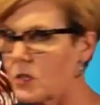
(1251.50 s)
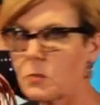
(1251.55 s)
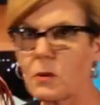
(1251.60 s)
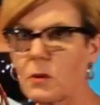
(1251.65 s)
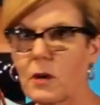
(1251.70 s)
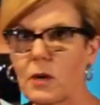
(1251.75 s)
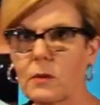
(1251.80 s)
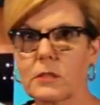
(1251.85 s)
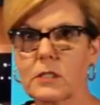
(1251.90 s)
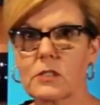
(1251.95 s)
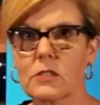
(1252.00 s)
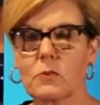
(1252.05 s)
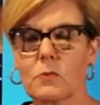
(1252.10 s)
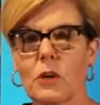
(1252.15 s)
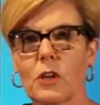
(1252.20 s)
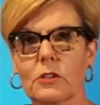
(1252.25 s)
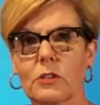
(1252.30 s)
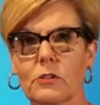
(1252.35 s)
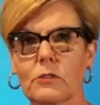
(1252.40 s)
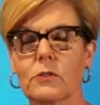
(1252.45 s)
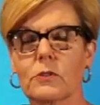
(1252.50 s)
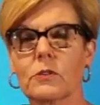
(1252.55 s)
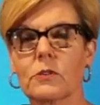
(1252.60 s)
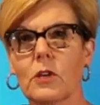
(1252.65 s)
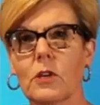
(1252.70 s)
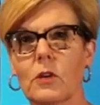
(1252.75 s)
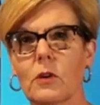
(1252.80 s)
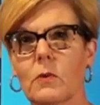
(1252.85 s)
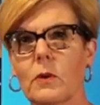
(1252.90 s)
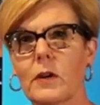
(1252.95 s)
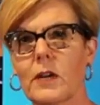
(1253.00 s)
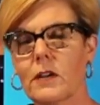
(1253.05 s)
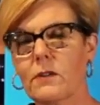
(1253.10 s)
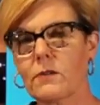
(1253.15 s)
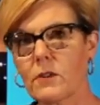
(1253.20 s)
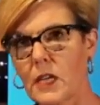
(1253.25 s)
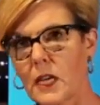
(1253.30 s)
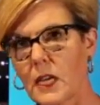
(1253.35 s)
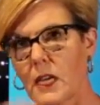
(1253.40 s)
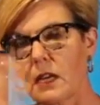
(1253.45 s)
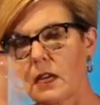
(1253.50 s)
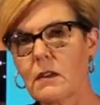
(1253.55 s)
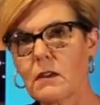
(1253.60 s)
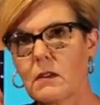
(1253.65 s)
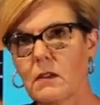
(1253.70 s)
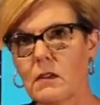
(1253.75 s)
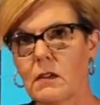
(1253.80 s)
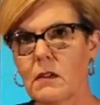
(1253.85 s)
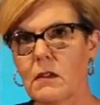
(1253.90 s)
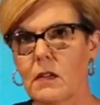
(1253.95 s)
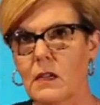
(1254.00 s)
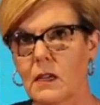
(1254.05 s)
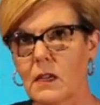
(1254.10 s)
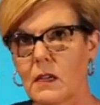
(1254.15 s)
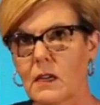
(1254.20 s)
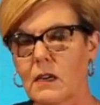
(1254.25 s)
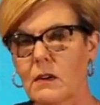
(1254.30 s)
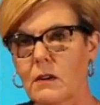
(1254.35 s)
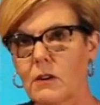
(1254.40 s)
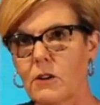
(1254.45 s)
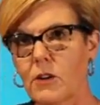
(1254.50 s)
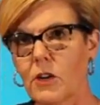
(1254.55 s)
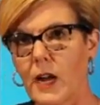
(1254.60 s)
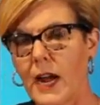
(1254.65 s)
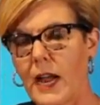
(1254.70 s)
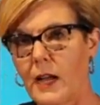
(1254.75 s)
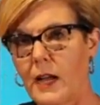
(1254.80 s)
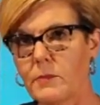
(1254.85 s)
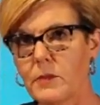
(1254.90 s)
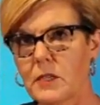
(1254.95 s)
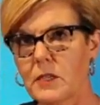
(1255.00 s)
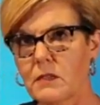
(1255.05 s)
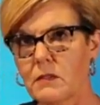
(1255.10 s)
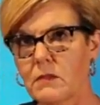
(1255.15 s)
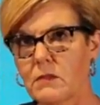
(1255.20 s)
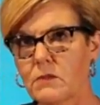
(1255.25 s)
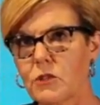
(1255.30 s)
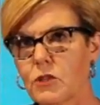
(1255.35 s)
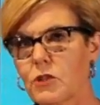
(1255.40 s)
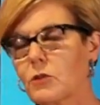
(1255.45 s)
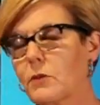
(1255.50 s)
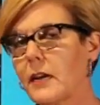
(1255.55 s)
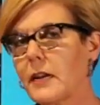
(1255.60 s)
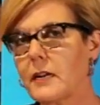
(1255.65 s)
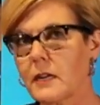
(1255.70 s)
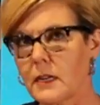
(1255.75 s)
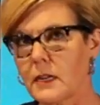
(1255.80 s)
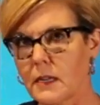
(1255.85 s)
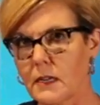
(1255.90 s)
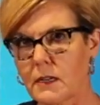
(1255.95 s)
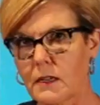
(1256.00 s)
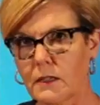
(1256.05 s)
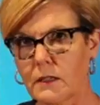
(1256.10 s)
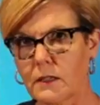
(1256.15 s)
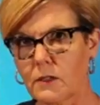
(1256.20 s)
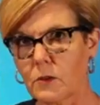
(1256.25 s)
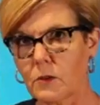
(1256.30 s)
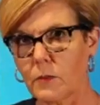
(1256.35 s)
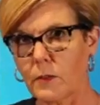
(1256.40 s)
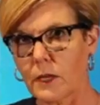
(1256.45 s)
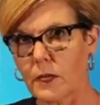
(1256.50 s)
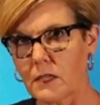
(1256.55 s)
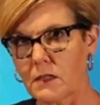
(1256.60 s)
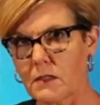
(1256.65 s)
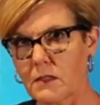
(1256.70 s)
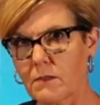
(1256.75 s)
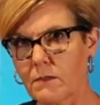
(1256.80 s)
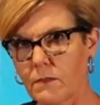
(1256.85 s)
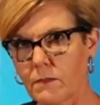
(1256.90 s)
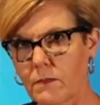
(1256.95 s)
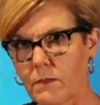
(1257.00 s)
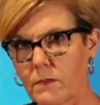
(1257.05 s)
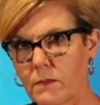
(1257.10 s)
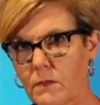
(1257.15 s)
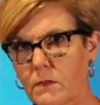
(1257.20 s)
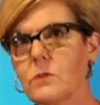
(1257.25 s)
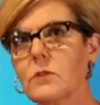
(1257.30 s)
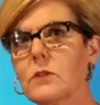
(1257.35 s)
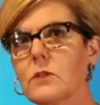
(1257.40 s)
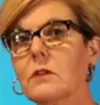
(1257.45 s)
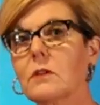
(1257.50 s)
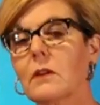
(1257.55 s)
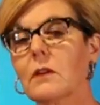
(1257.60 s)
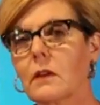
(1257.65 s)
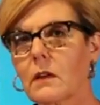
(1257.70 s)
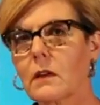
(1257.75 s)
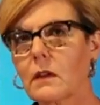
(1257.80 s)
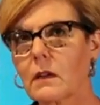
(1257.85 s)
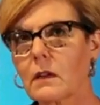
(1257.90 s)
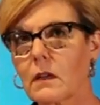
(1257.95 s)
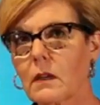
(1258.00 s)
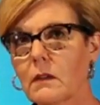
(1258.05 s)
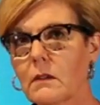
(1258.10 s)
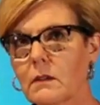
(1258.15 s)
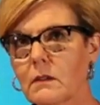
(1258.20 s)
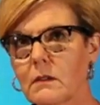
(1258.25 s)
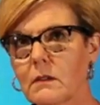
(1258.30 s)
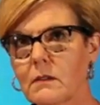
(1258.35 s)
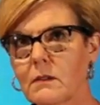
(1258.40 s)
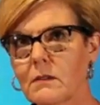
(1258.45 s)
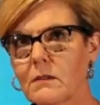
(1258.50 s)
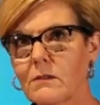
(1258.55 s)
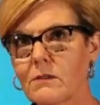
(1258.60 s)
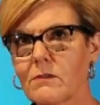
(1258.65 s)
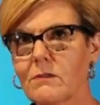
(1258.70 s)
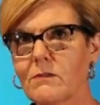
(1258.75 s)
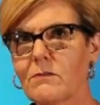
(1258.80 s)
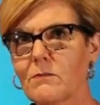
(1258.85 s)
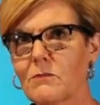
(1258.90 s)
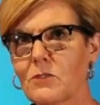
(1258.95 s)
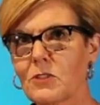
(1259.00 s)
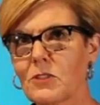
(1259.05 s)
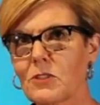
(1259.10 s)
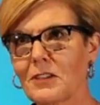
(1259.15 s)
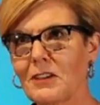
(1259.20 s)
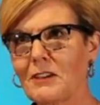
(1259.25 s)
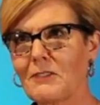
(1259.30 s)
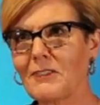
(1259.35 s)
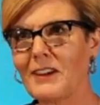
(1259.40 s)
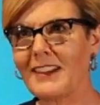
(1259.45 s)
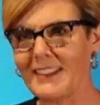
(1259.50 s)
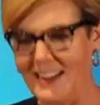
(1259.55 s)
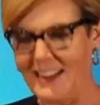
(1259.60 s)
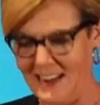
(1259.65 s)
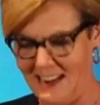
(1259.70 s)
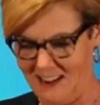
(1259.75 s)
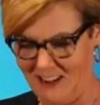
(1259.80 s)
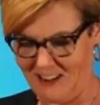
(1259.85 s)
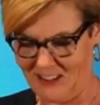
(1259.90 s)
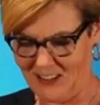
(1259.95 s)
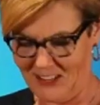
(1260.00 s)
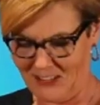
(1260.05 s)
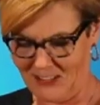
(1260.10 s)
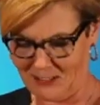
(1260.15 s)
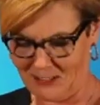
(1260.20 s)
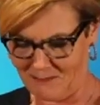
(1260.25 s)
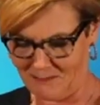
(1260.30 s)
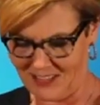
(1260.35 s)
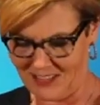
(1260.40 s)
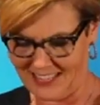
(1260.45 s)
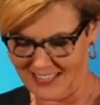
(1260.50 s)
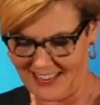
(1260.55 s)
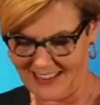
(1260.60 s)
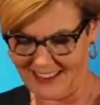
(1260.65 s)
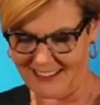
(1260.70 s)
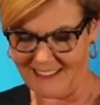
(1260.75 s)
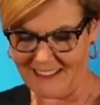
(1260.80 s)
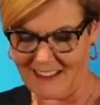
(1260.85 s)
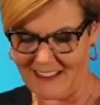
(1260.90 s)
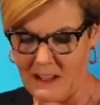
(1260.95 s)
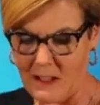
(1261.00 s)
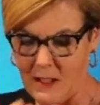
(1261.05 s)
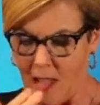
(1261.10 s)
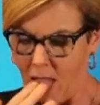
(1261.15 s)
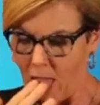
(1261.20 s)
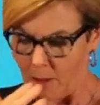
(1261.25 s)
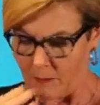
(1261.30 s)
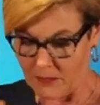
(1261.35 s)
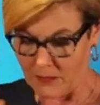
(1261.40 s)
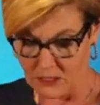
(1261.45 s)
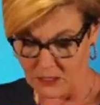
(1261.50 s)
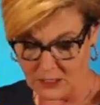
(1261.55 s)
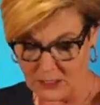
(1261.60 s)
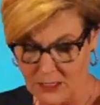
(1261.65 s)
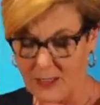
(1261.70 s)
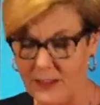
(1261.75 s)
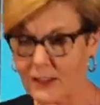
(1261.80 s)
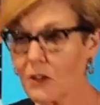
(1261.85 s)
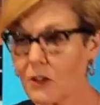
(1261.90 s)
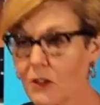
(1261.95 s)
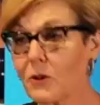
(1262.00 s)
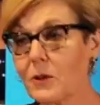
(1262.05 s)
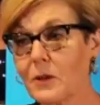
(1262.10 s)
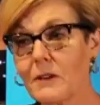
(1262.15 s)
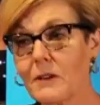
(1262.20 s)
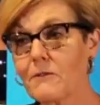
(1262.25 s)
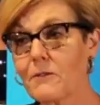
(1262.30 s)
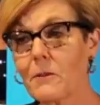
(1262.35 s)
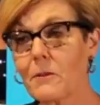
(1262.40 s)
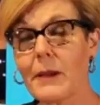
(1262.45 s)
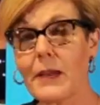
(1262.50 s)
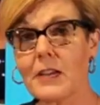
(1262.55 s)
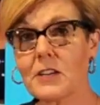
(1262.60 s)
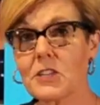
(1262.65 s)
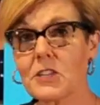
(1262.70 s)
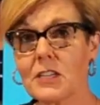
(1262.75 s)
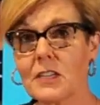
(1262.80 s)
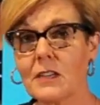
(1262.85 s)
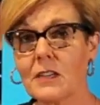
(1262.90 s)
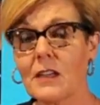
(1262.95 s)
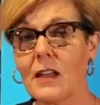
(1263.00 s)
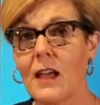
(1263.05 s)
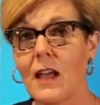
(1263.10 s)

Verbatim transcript: probably swallowed whatever they grabbed, shredded it a little bit and boom, took it right down, gulped it down. There's a lot of cool information